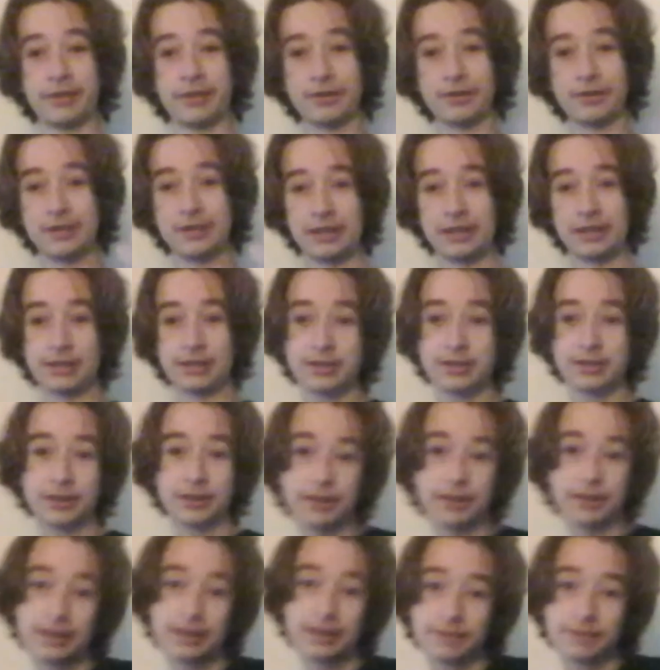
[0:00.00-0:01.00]
13
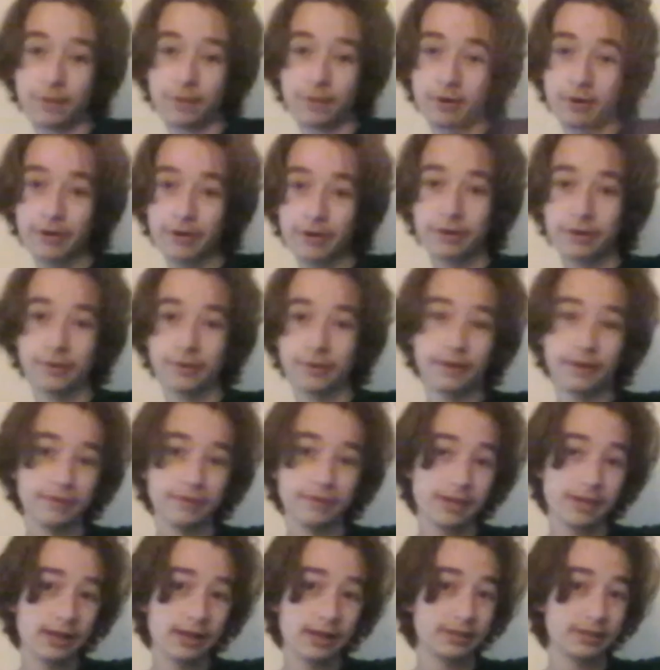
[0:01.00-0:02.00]
Legendary Days of Horror, or
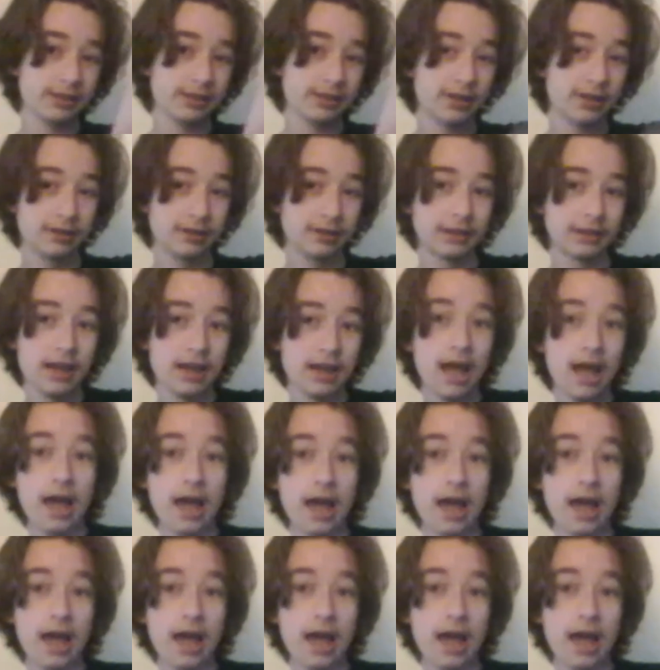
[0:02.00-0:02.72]
whatever the hell it's called.